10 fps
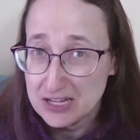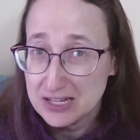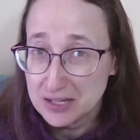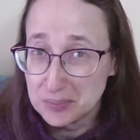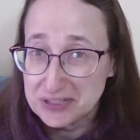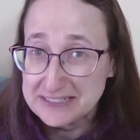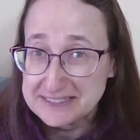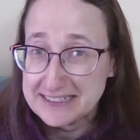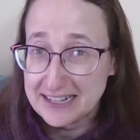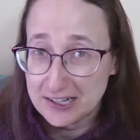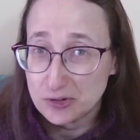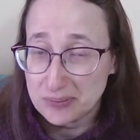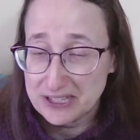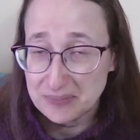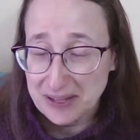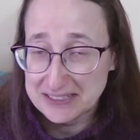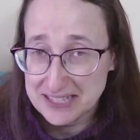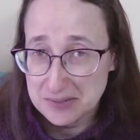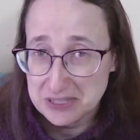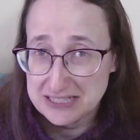complete an Ironman by the
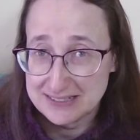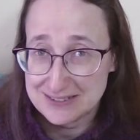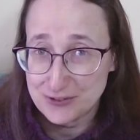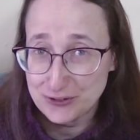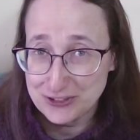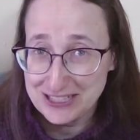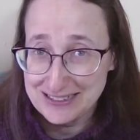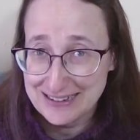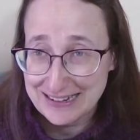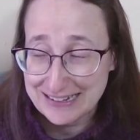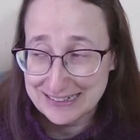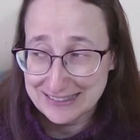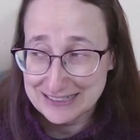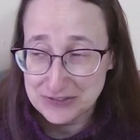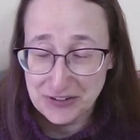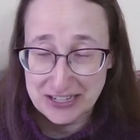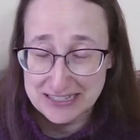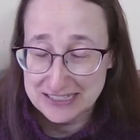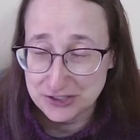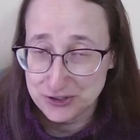time he is 50, and this Friday
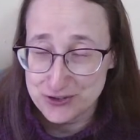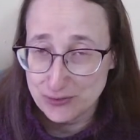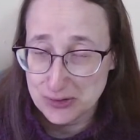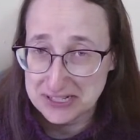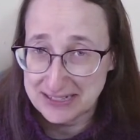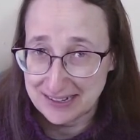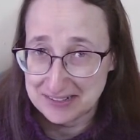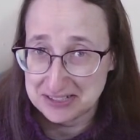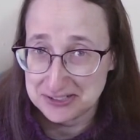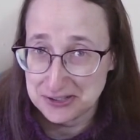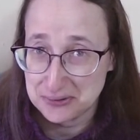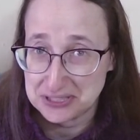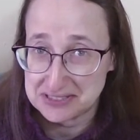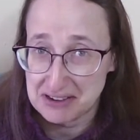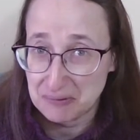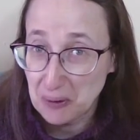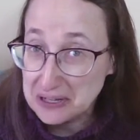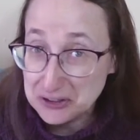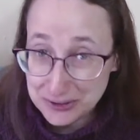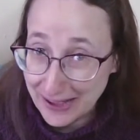he turns 49, so he's got 1
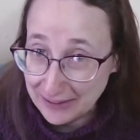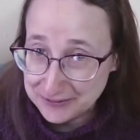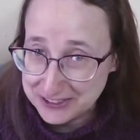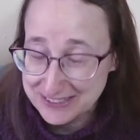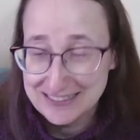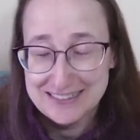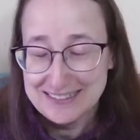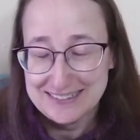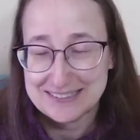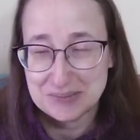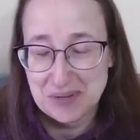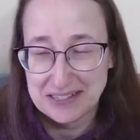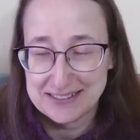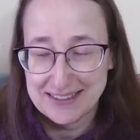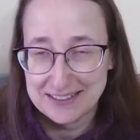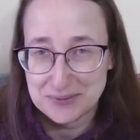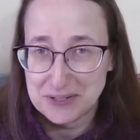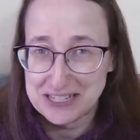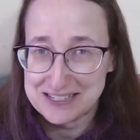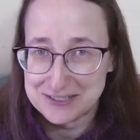year left, and that's
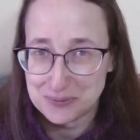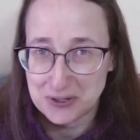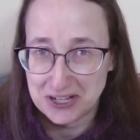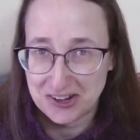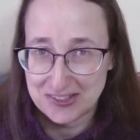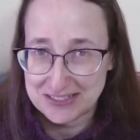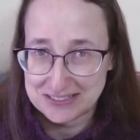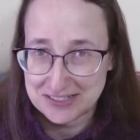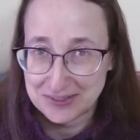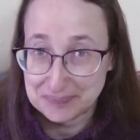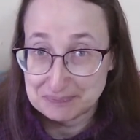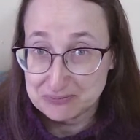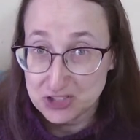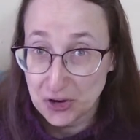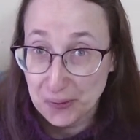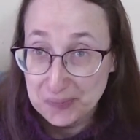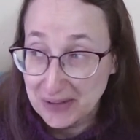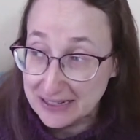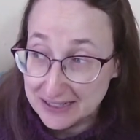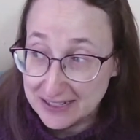what he is working on this year. So,
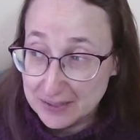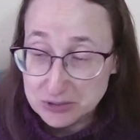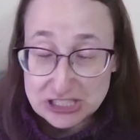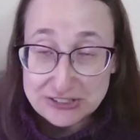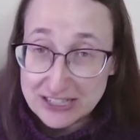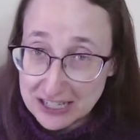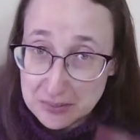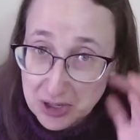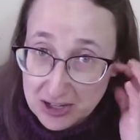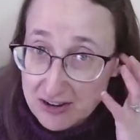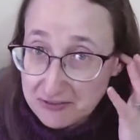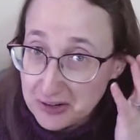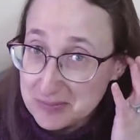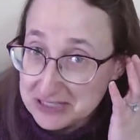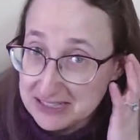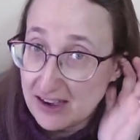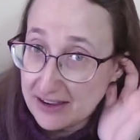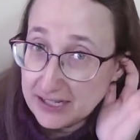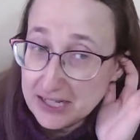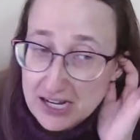and I am cheering him on from the
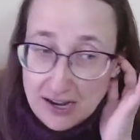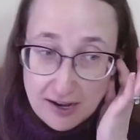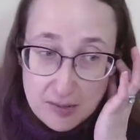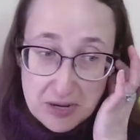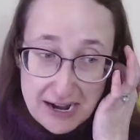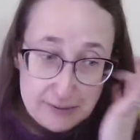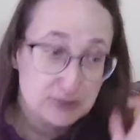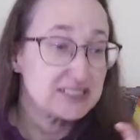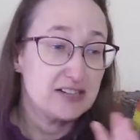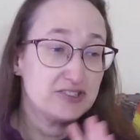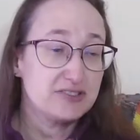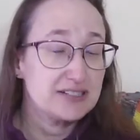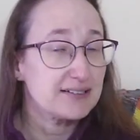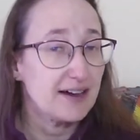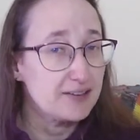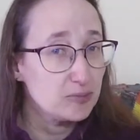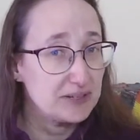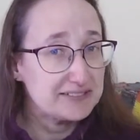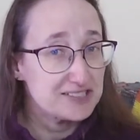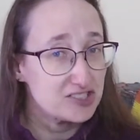side. I will tell you that an
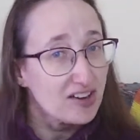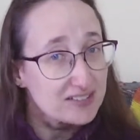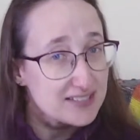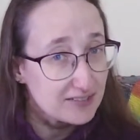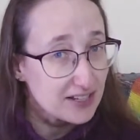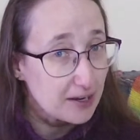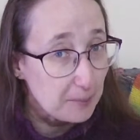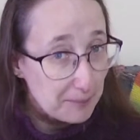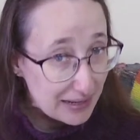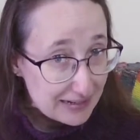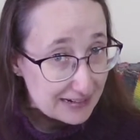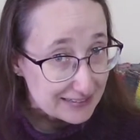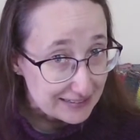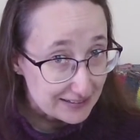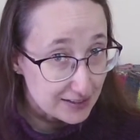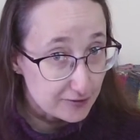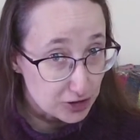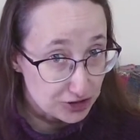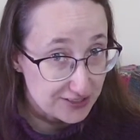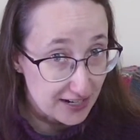Ironman does not sound like my idea of a
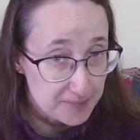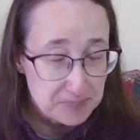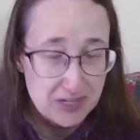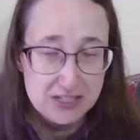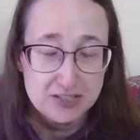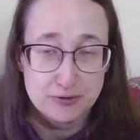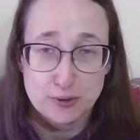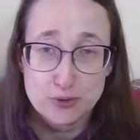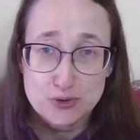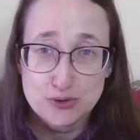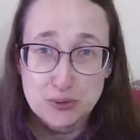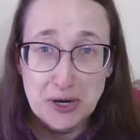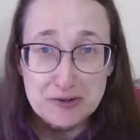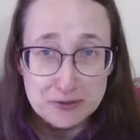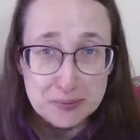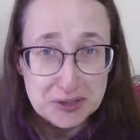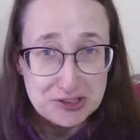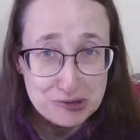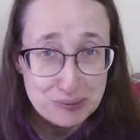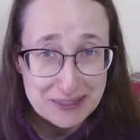good time. For those of you
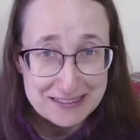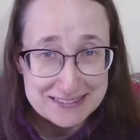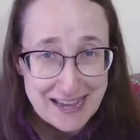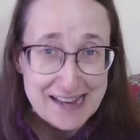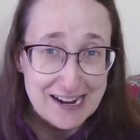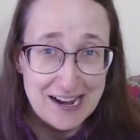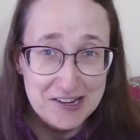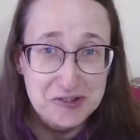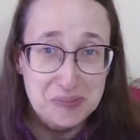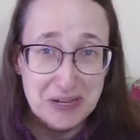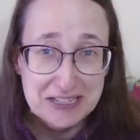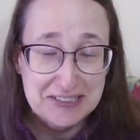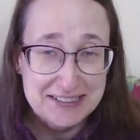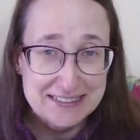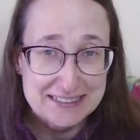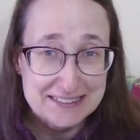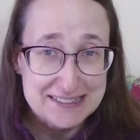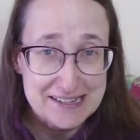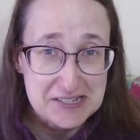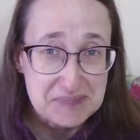unfamiliar with it, an Ironman is,
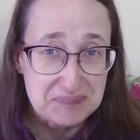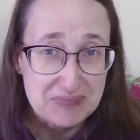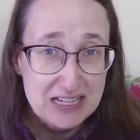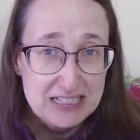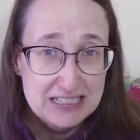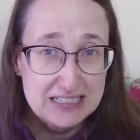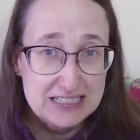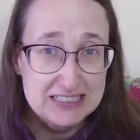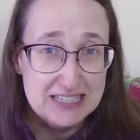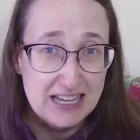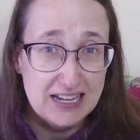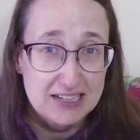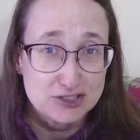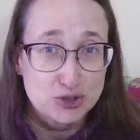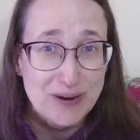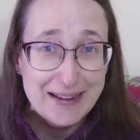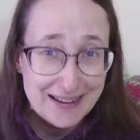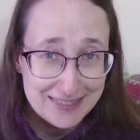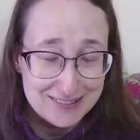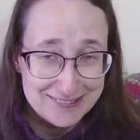it is a
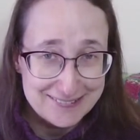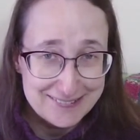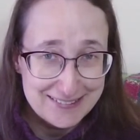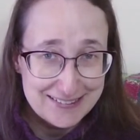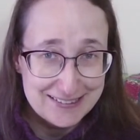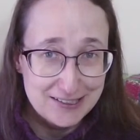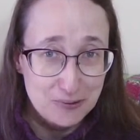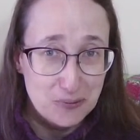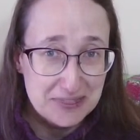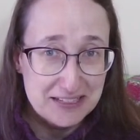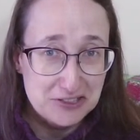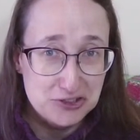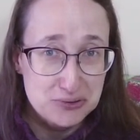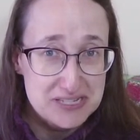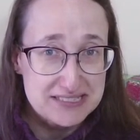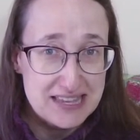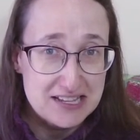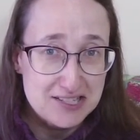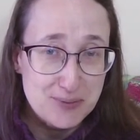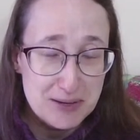triathlon, and what they do is they
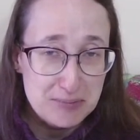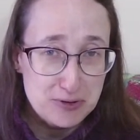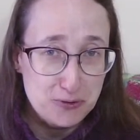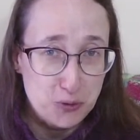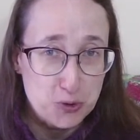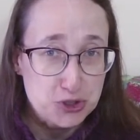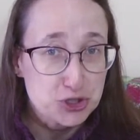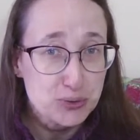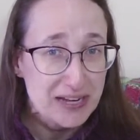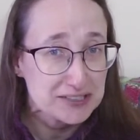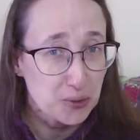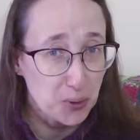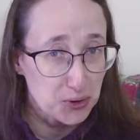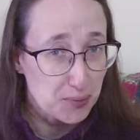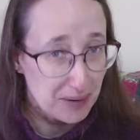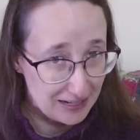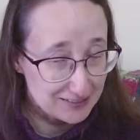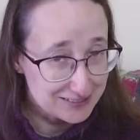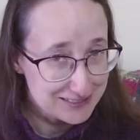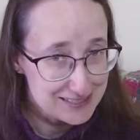swim for 2.25
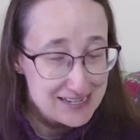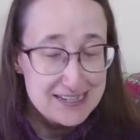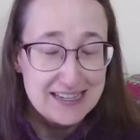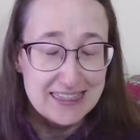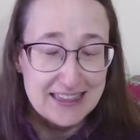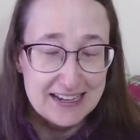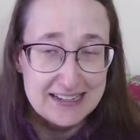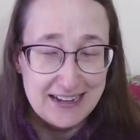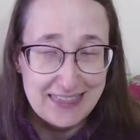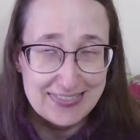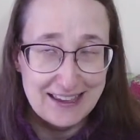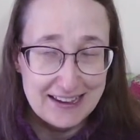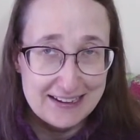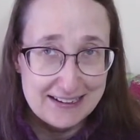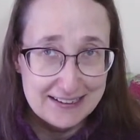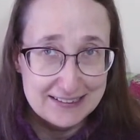miles, then they